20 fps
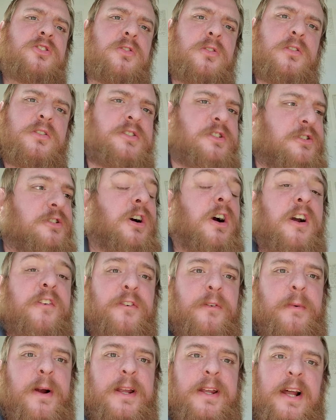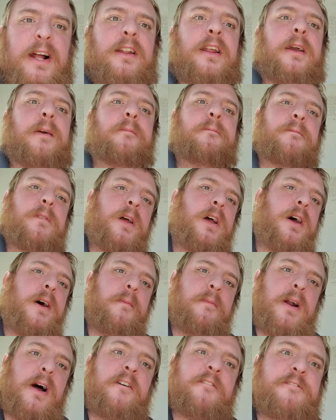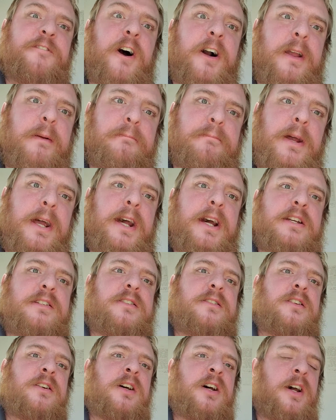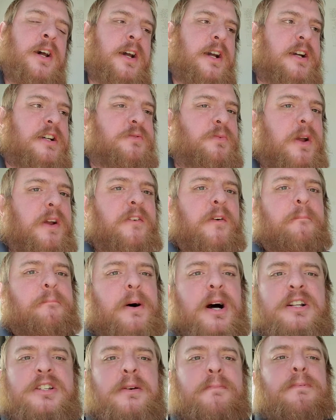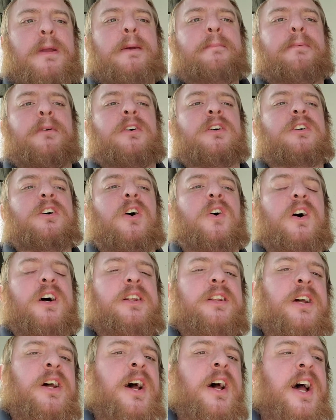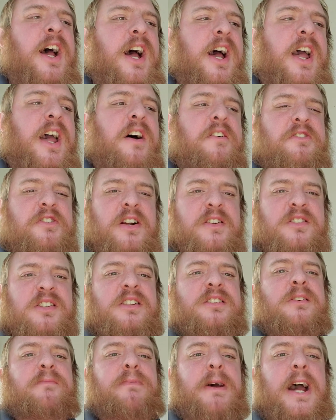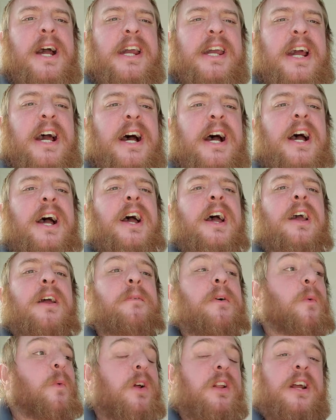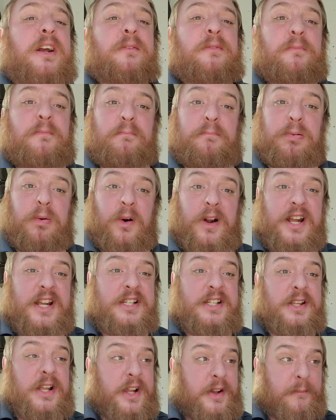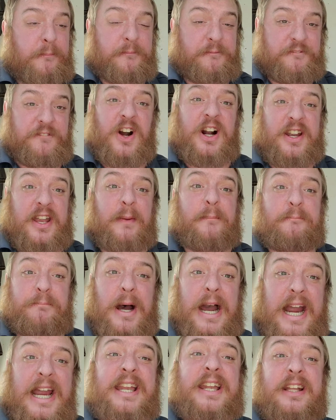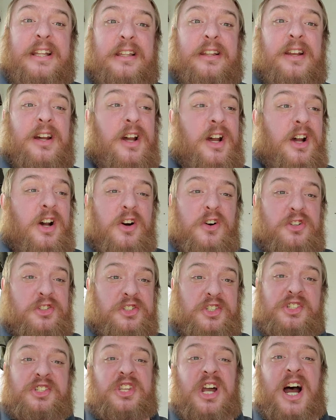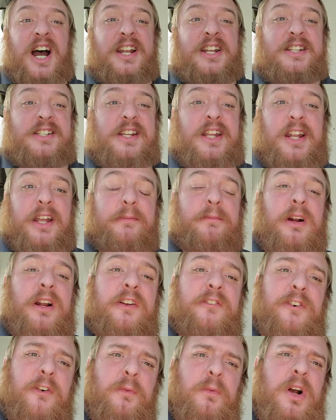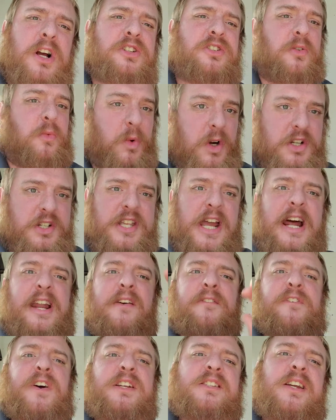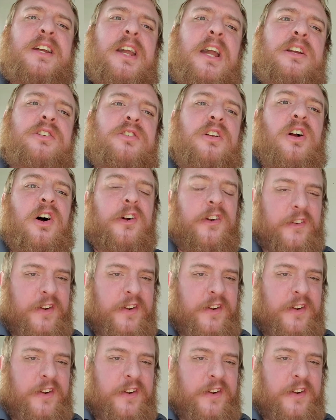Sorry for my yelling, but I'm fucking pissed. Because we have a bunch of people going, oh, Trump's such a bad guy, while they praise fucking Biden, whose son is getting money from Russia. Where's that investigation?